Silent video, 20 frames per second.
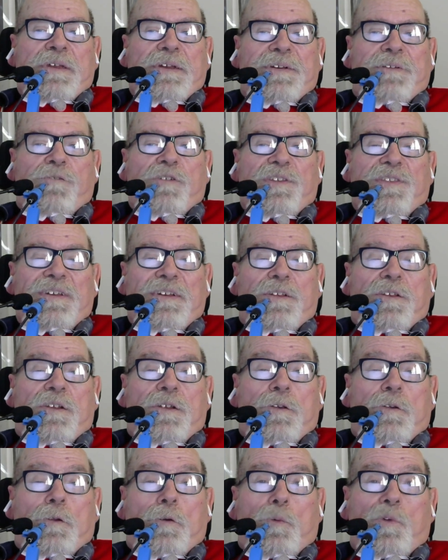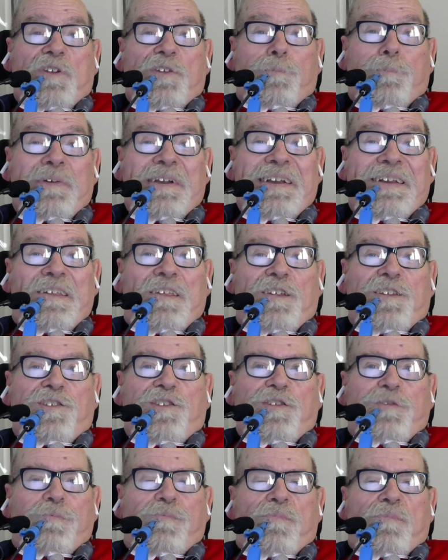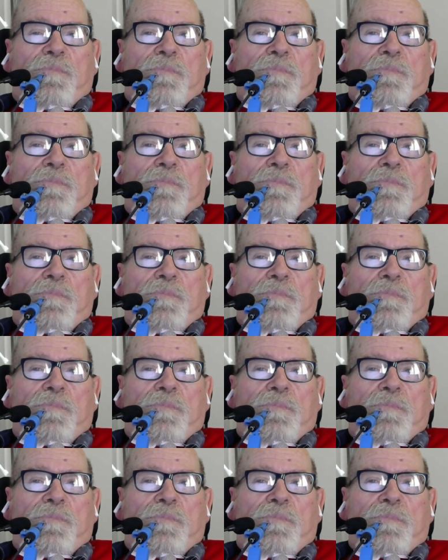Everything didn't always balance.